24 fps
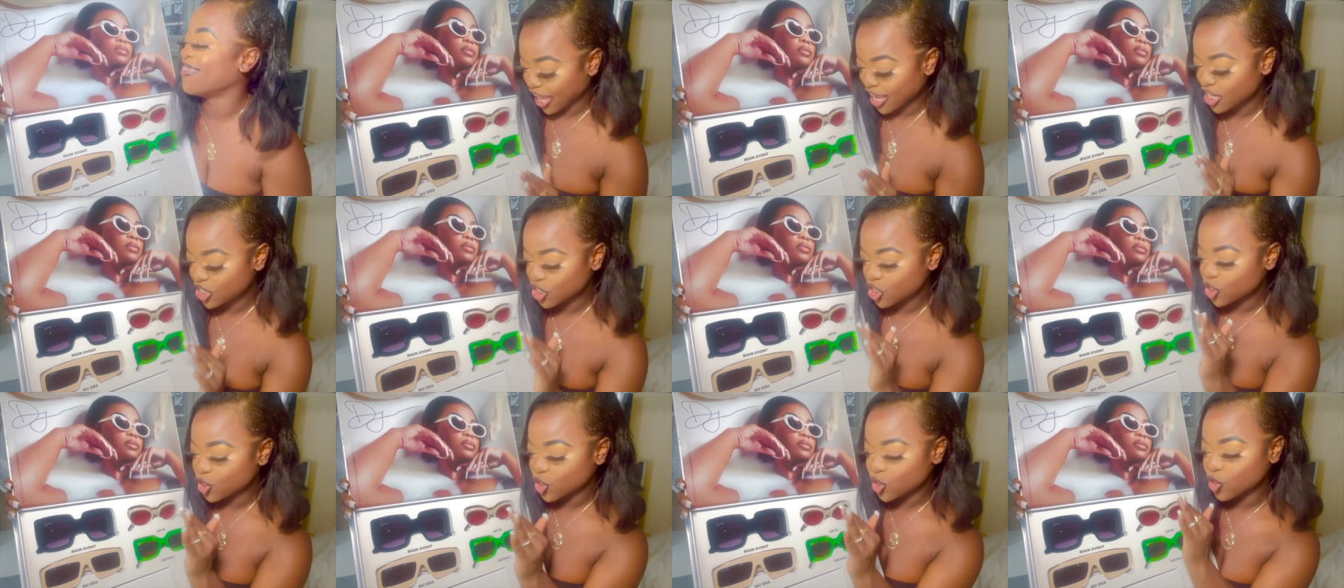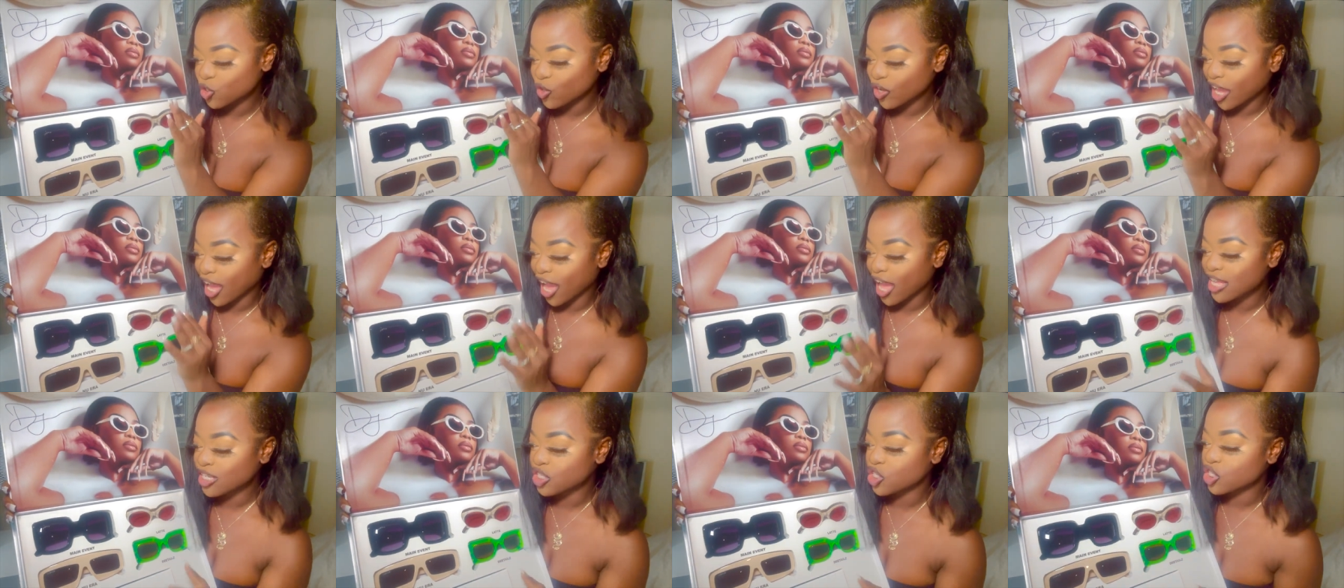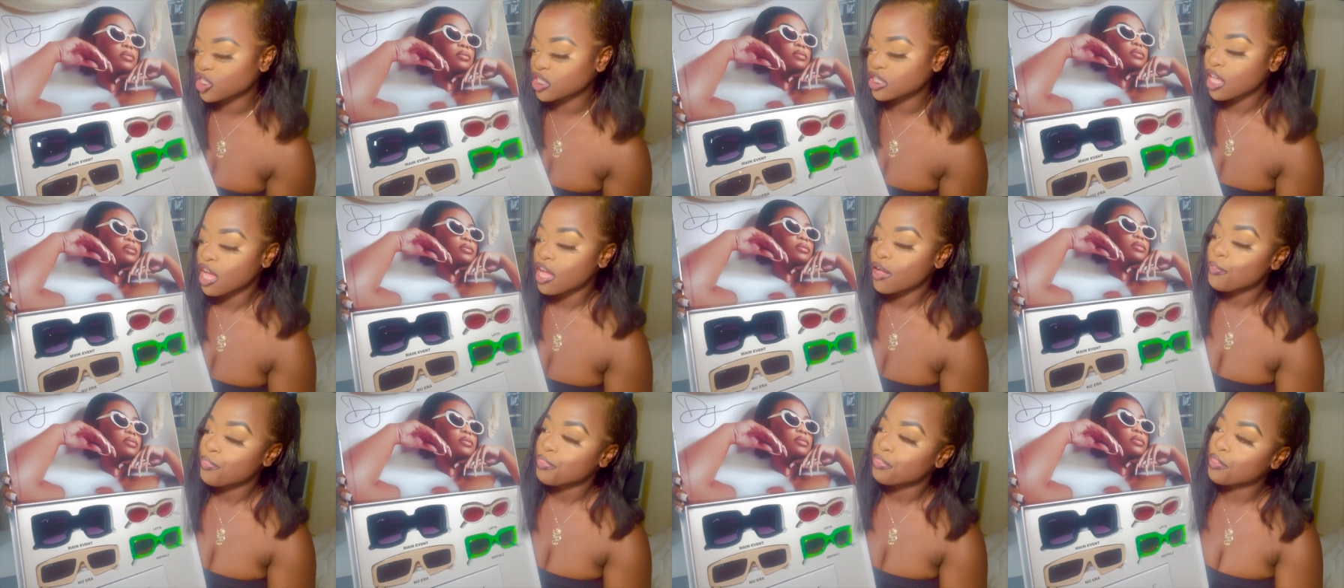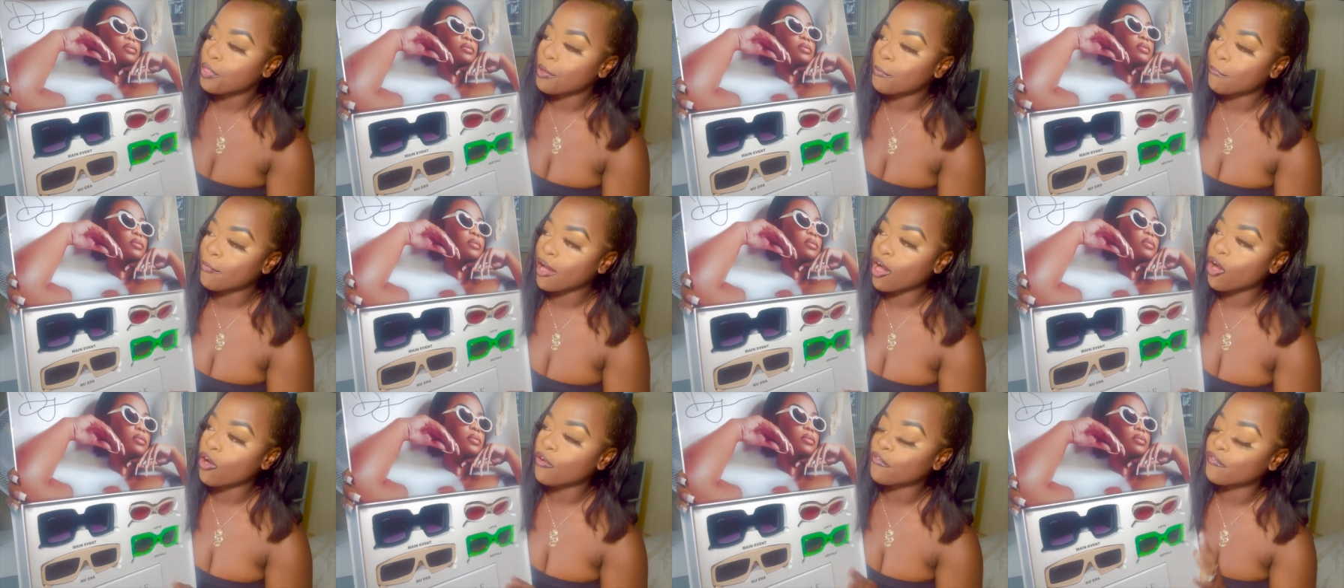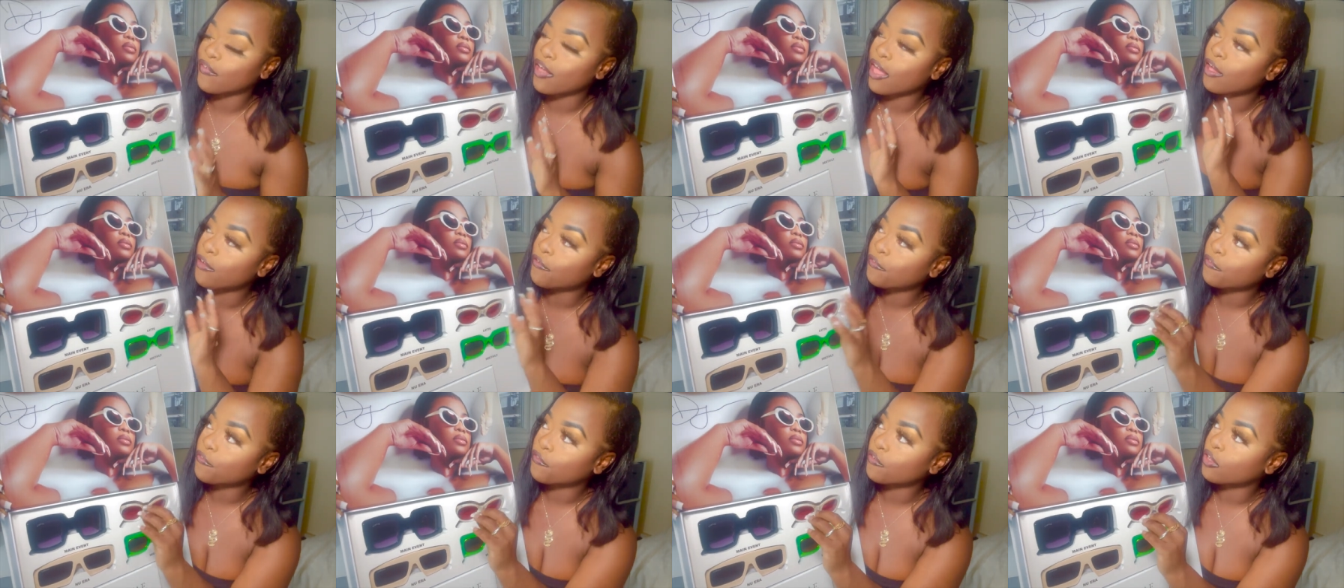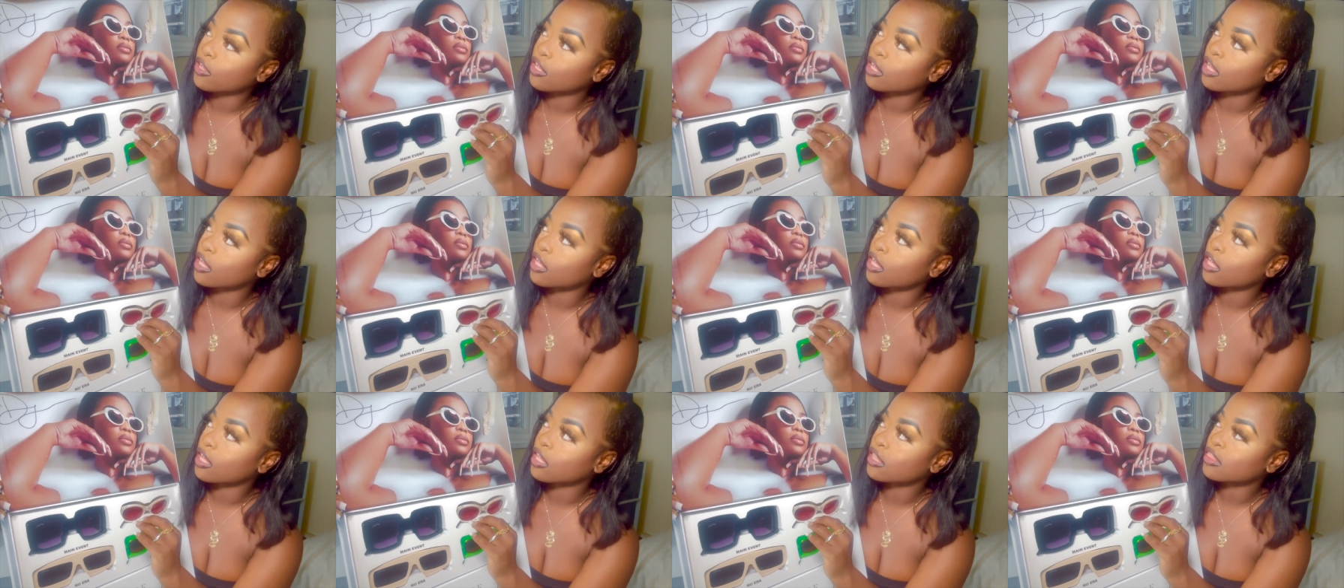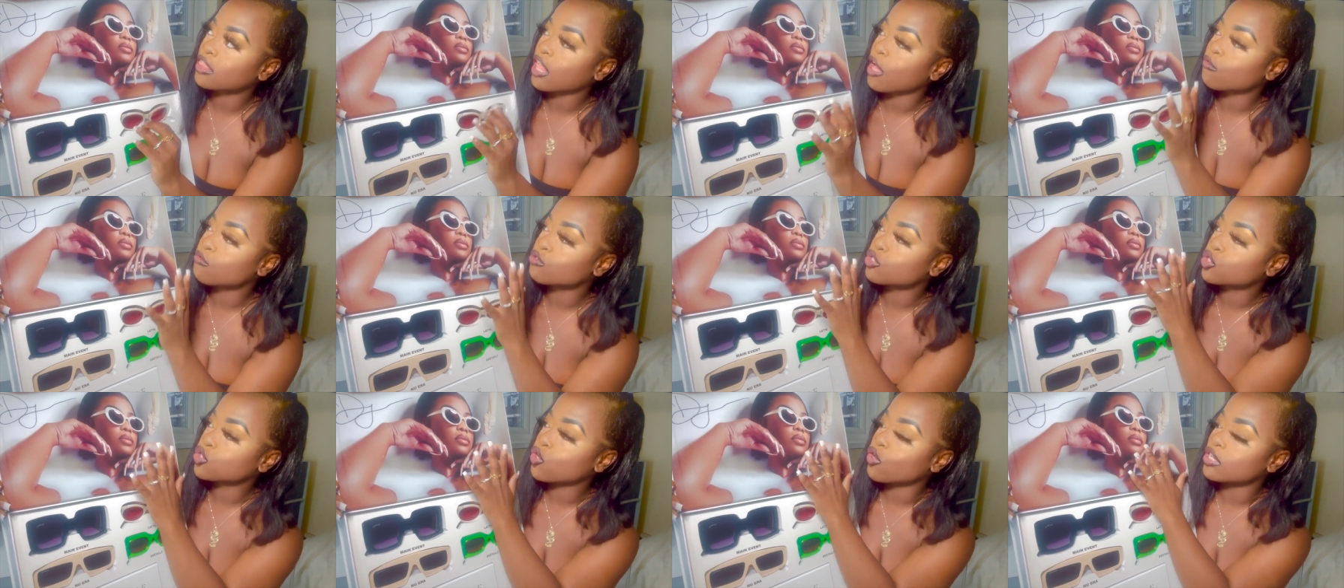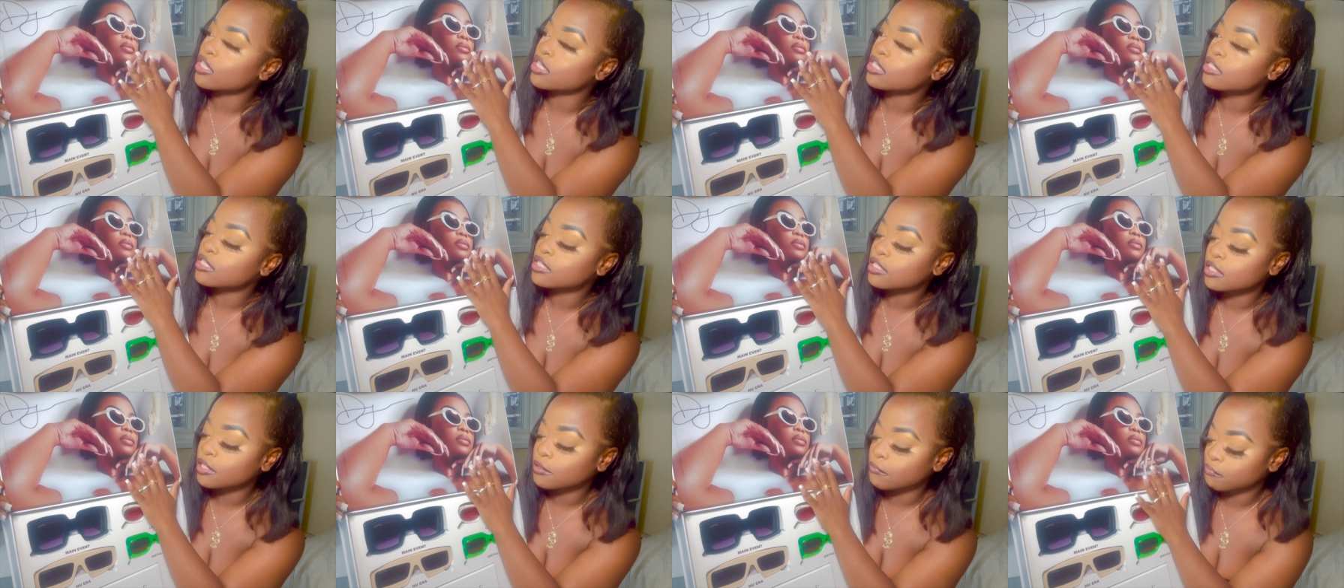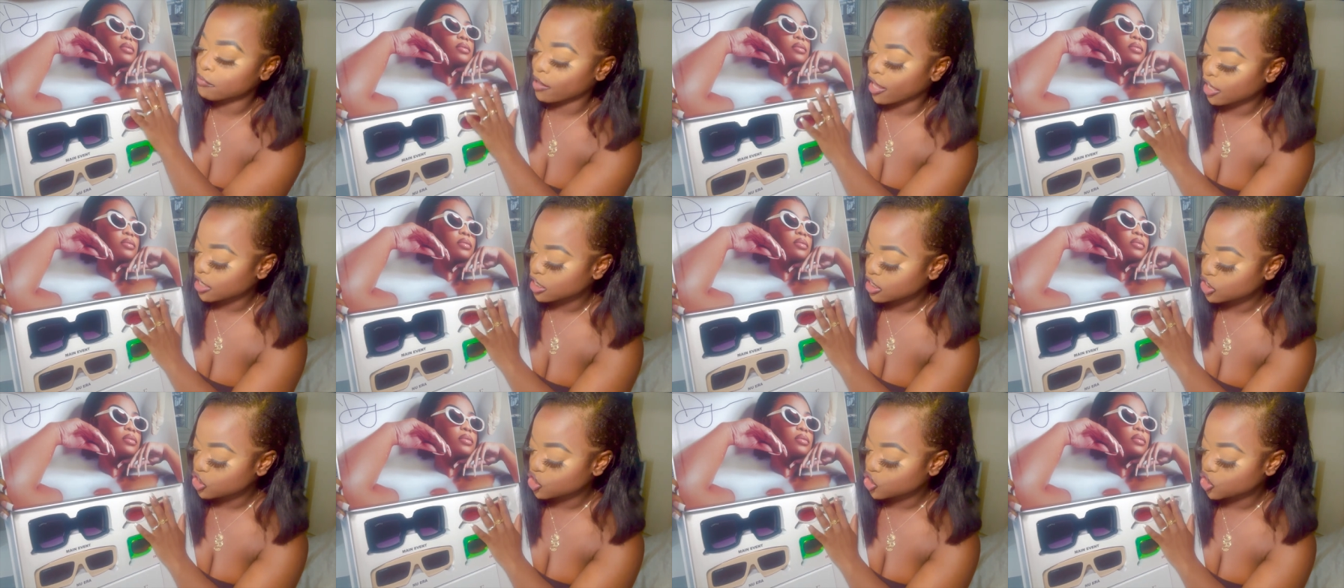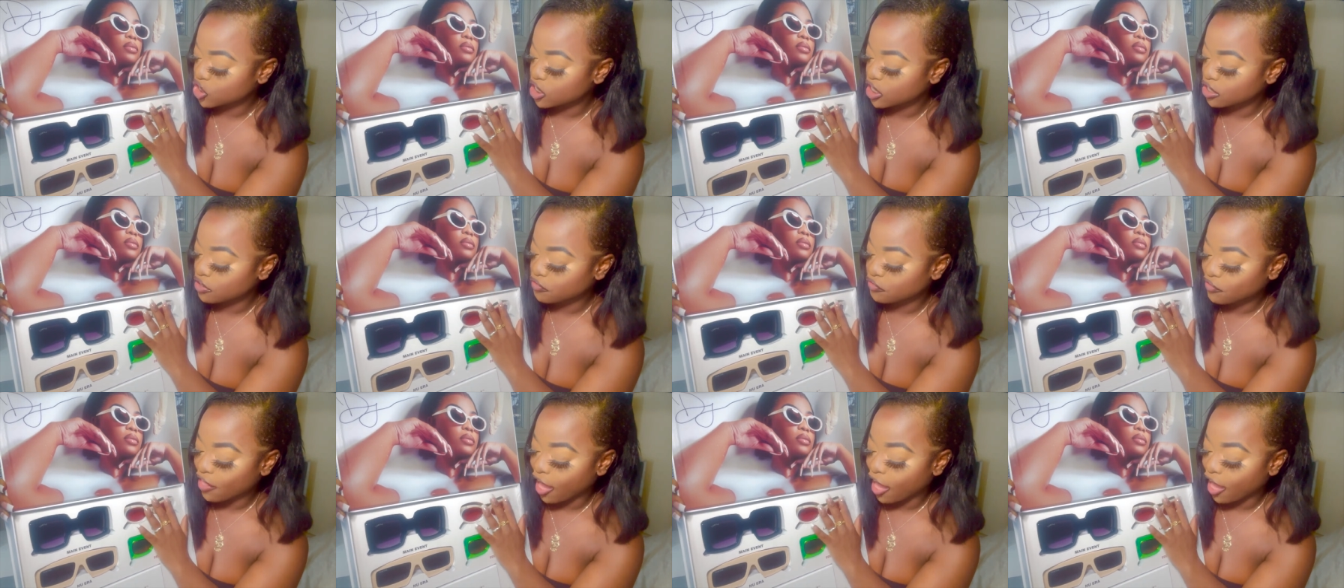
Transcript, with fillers: I can just look at it, just the amount of effort that was gone into the packaging,